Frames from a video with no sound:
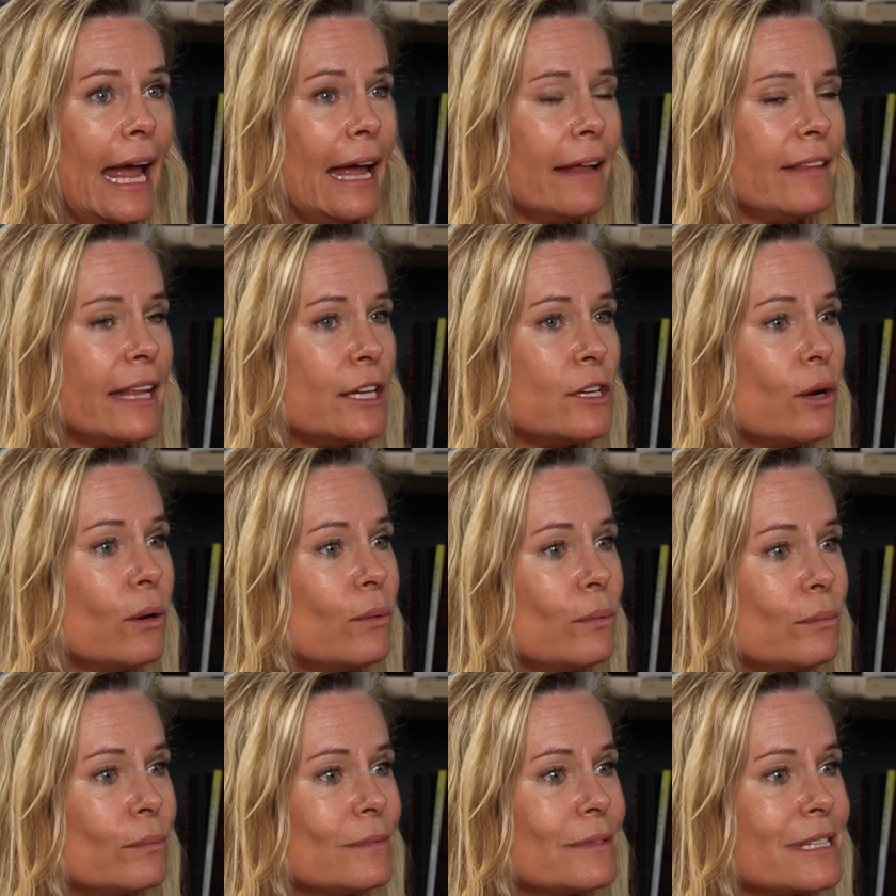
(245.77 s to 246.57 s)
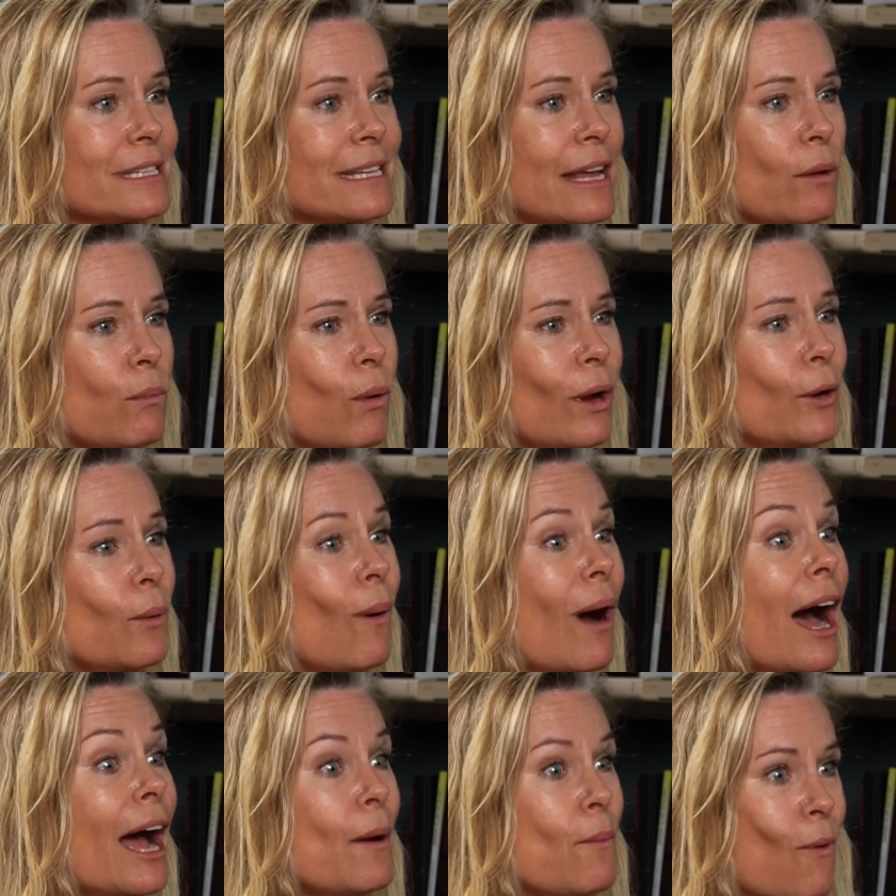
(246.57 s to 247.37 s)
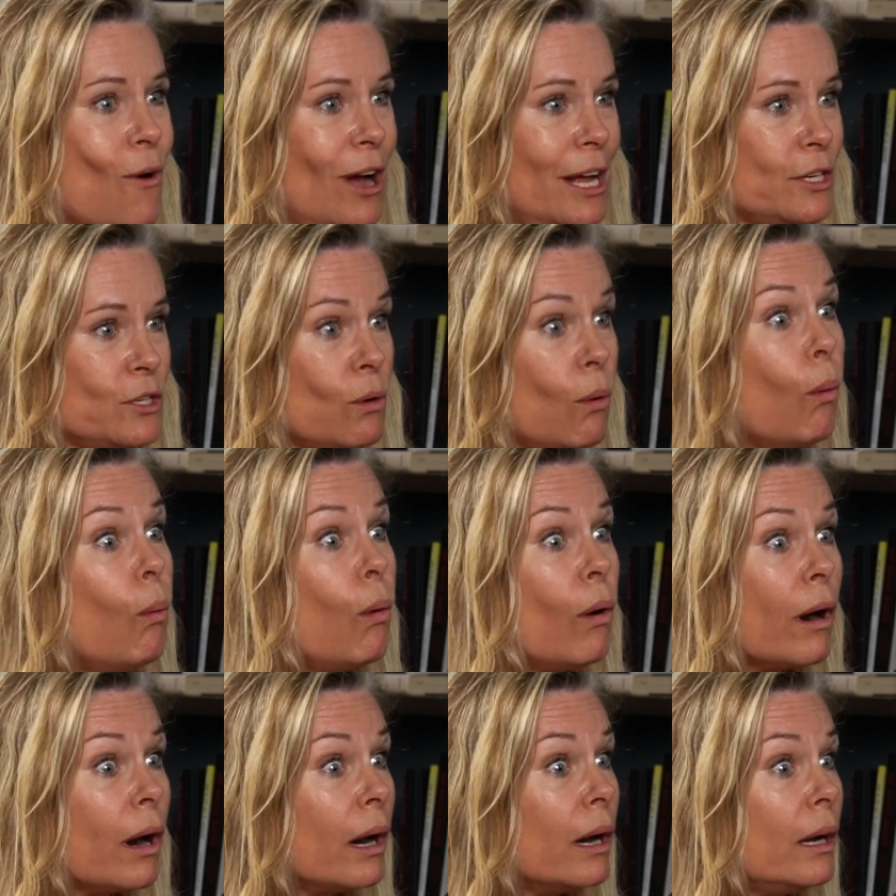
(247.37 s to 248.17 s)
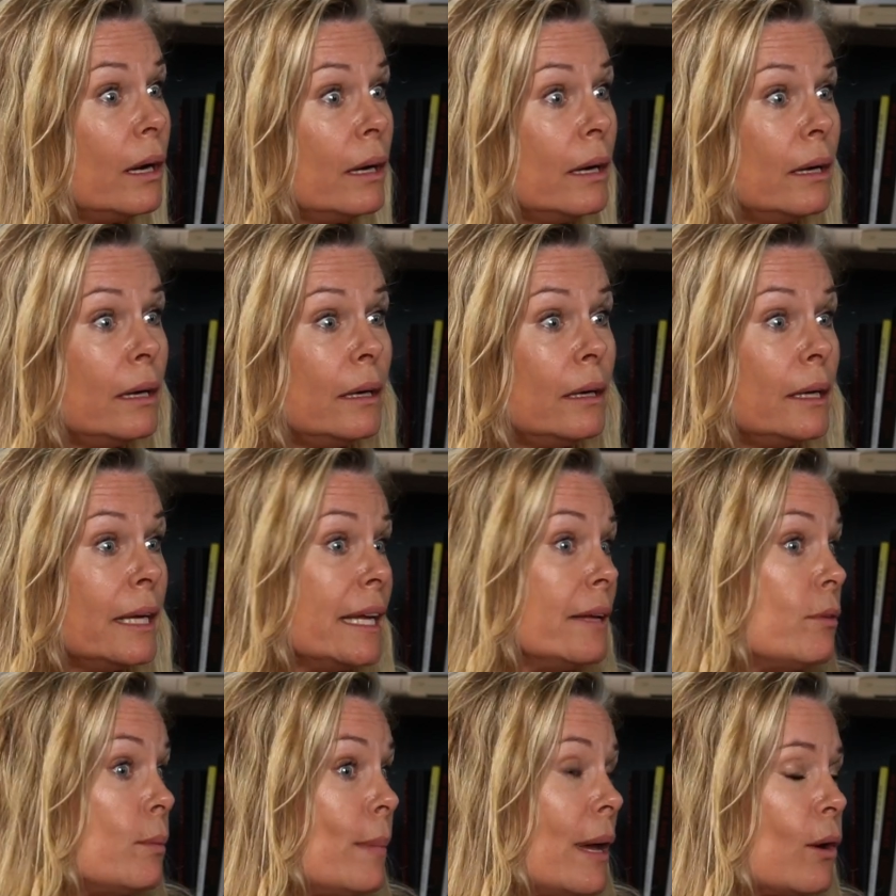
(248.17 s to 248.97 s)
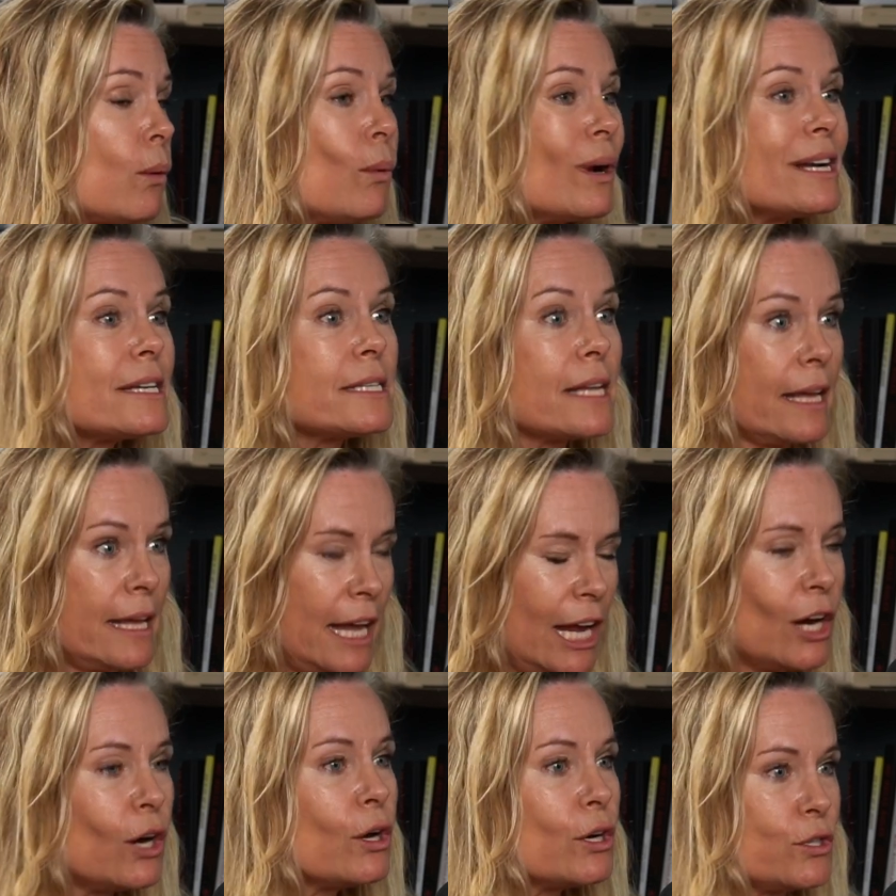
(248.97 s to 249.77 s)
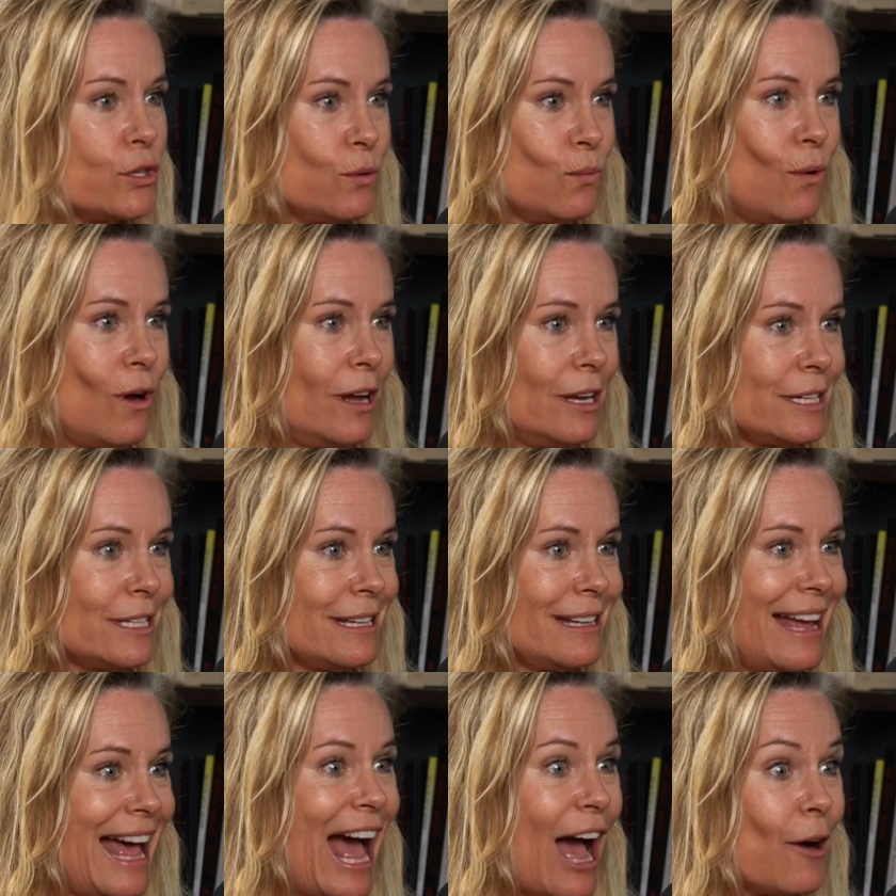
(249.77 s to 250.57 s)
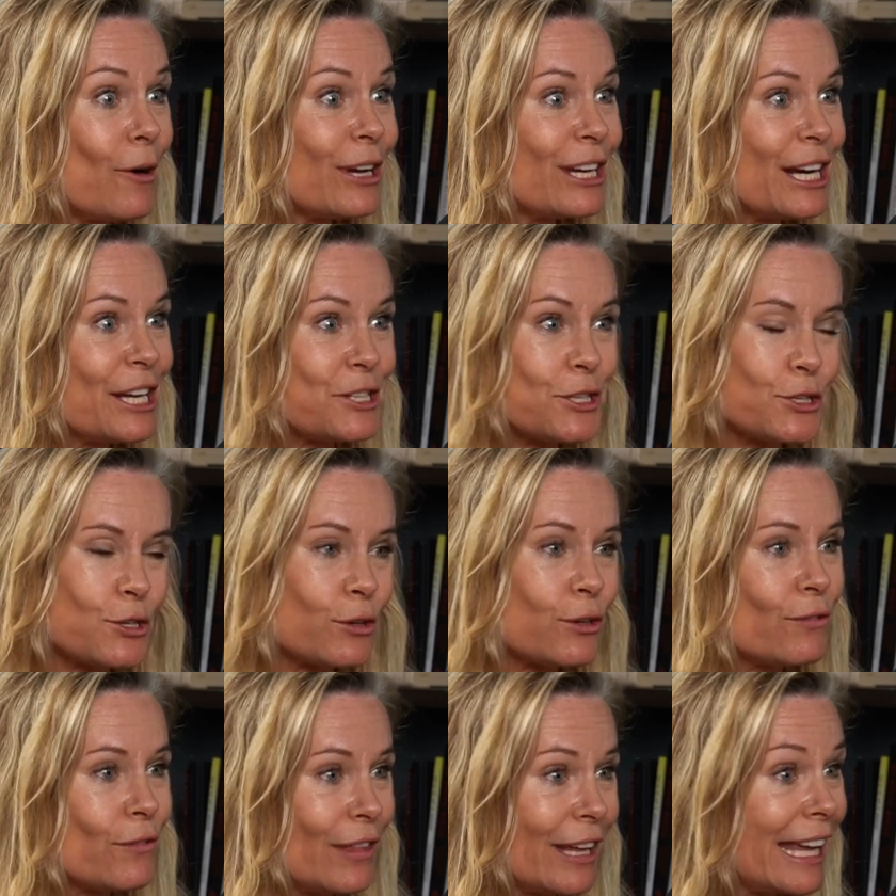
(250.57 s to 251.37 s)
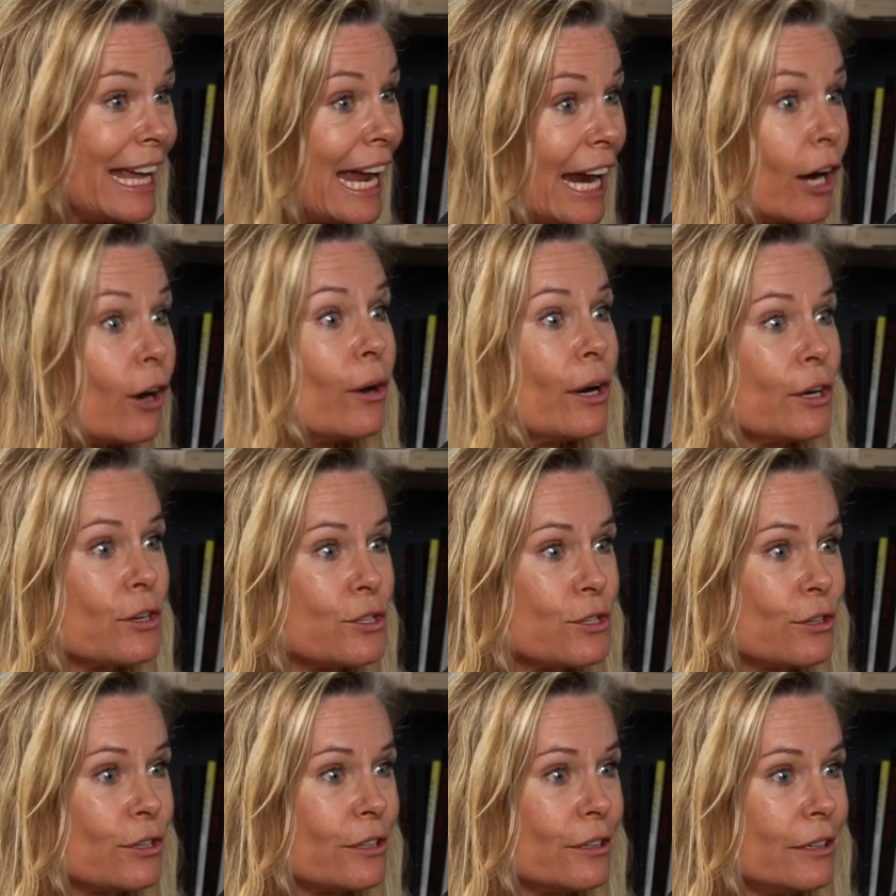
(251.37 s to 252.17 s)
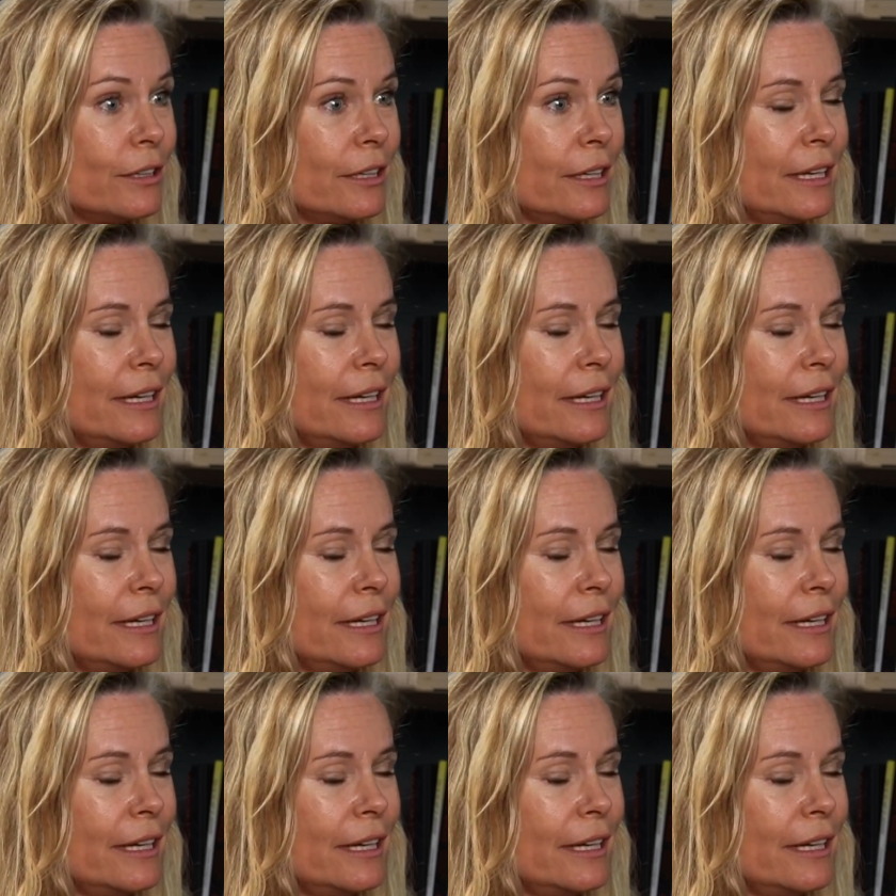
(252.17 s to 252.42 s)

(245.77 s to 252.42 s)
And they don't say, what do I want? Or even better, what does the character want? How can I serve the character?